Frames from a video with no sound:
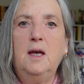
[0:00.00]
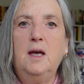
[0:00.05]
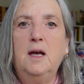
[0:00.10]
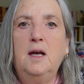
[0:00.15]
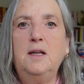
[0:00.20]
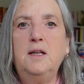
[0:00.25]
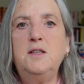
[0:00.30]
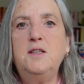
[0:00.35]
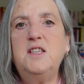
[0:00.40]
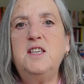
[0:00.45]

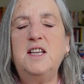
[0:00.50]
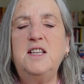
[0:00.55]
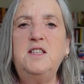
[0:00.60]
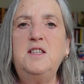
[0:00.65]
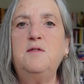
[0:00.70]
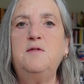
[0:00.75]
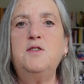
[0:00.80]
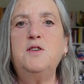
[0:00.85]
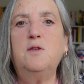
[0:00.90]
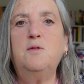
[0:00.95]
And
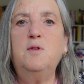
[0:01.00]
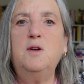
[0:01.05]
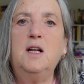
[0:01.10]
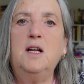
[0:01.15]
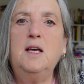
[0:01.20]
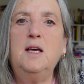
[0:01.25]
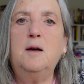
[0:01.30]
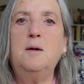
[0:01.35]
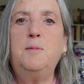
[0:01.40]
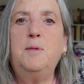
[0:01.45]
incentives are
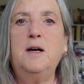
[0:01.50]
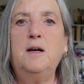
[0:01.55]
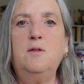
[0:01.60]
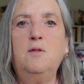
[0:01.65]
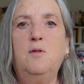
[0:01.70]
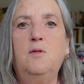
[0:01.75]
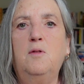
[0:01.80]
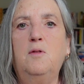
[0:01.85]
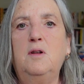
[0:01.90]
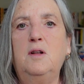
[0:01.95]
really
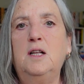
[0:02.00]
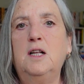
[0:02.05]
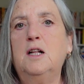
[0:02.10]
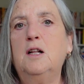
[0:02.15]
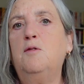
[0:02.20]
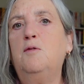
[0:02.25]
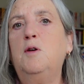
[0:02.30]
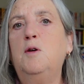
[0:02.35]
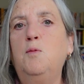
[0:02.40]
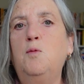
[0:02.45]
about
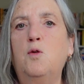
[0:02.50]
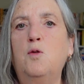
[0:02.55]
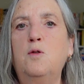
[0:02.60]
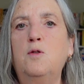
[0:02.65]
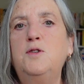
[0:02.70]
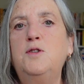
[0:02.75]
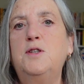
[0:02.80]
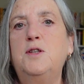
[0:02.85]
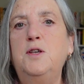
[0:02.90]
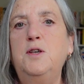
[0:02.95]
little
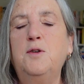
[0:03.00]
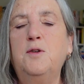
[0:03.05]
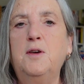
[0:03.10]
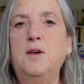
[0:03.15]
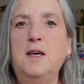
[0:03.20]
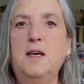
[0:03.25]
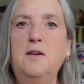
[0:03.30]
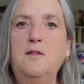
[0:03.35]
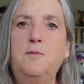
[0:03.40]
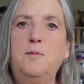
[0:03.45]
rewards that you
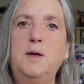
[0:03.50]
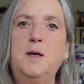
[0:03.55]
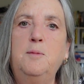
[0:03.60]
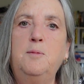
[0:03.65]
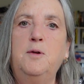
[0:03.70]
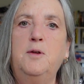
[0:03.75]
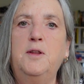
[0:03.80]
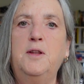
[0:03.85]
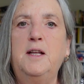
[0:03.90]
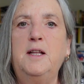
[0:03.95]
can give
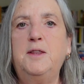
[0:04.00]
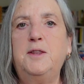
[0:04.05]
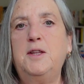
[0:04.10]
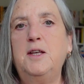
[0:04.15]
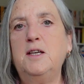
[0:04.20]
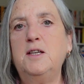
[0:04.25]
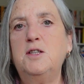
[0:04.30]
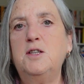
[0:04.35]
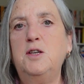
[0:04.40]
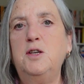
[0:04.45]
people. They're
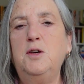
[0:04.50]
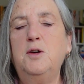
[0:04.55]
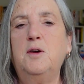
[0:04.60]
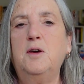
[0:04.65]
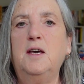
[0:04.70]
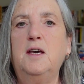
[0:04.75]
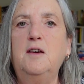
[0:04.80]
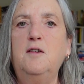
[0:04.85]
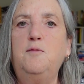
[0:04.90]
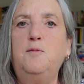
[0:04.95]
things that you
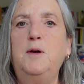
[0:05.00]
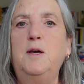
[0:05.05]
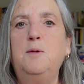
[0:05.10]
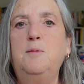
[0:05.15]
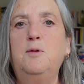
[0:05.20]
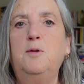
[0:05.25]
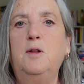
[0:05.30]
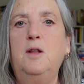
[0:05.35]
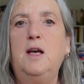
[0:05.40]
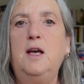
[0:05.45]
can give
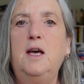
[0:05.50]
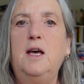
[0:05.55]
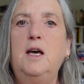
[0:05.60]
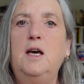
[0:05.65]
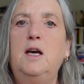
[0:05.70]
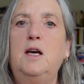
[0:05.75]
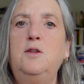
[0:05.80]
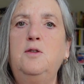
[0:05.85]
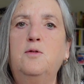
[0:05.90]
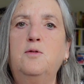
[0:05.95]
people
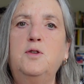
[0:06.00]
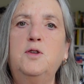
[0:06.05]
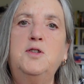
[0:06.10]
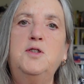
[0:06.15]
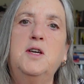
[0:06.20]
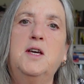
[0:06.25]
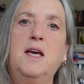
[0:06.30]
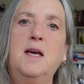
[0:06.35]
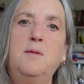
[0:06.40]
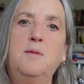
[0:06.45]
in order
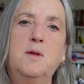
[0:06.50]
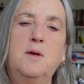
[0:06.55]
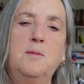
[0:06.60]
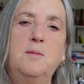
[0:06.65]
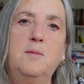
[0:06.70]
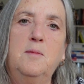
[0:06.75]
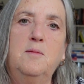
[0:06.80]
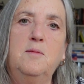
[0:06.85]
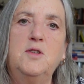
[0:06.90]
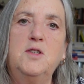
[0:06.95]

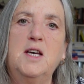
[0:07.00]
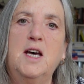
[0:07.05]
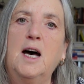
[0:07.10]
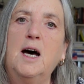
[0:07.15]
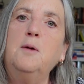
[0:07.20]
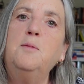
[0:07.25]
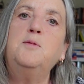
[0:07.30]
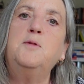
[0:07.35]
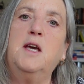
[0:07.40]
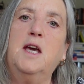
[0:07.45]
to
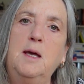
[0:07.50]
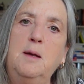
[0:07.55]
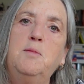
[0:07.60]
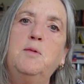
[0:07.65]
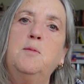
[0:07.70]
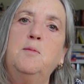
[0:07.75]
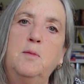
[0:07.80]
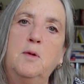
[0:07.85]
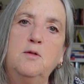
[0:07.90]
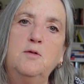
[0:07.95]
help keep
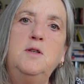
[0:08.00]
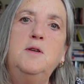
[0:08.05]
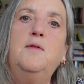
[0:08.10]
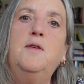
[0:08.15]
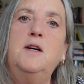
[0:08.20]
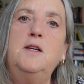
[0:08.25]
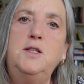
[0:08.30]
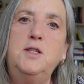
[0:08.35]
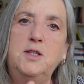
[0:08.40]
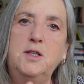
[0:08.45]
them
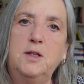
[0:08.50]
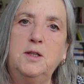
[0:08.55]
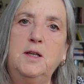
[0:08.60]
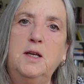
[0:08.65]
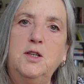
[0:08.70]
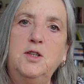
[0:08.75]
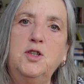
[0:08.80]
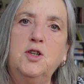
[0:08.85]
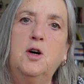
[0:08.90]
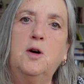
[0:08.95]
motivated in
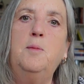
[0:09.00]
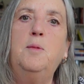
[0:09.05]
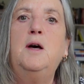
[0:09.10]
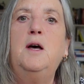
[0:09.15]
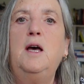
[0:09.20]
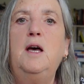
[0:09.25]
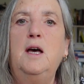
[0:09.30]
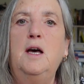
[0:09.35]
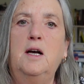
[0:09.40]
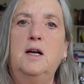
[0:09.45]
their job
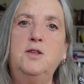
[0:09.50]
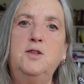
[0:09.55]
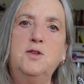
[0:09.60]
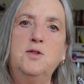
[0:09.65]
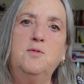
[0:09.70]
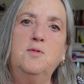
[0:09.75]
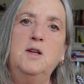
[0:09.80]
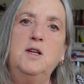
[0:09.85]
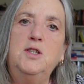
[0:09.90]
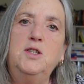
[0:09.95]
and to
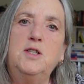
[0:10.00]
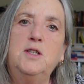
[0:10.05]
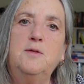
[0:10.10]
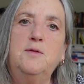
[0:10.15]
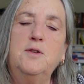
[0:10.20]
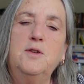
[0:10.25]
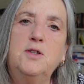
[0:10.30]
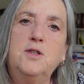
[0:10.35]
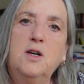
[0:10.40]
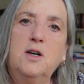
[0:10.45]
reach
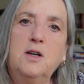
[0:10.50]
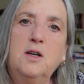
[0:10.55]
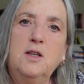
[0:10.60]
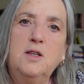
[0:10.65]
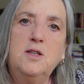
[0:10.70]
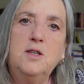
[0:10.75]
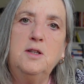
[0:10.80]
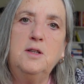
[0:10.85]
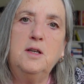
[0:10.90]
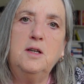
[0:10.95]
different
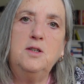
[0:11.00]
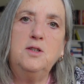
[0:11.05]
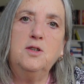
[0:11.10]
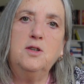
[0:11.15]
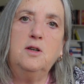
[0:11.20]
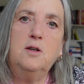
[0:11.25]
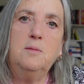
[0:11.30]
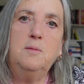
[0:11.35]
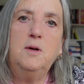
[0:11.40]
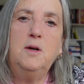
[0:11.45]
targets in their
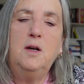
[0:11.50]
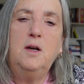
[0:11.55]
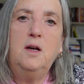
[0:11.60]
job.